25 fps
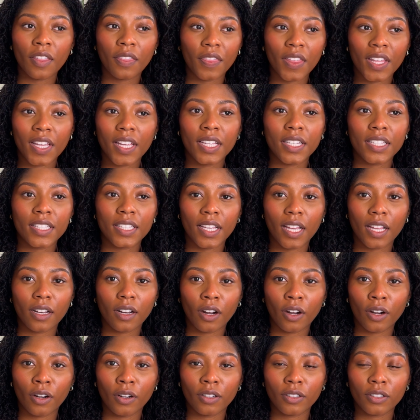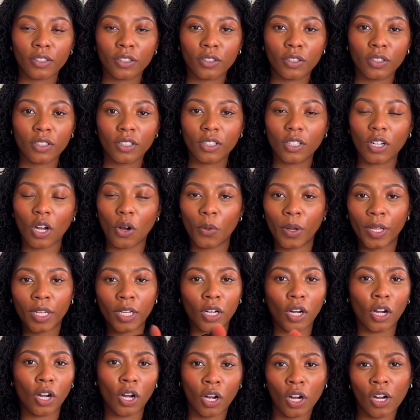things that are
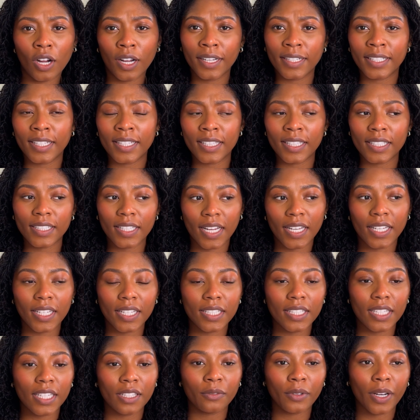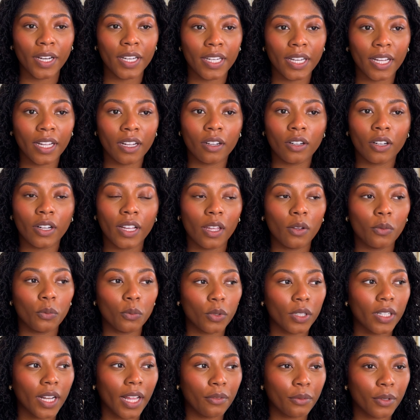going on in the dating scene right now, and
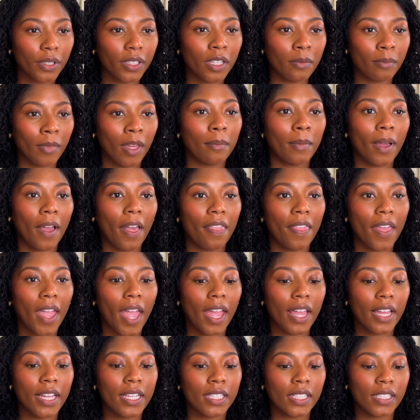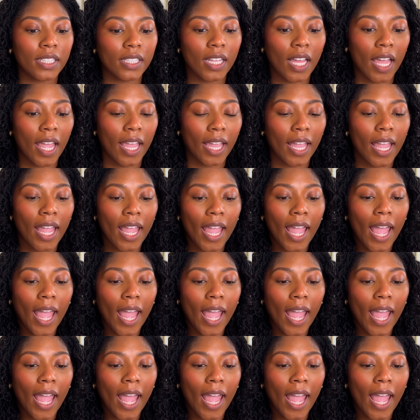what I really mean by that is like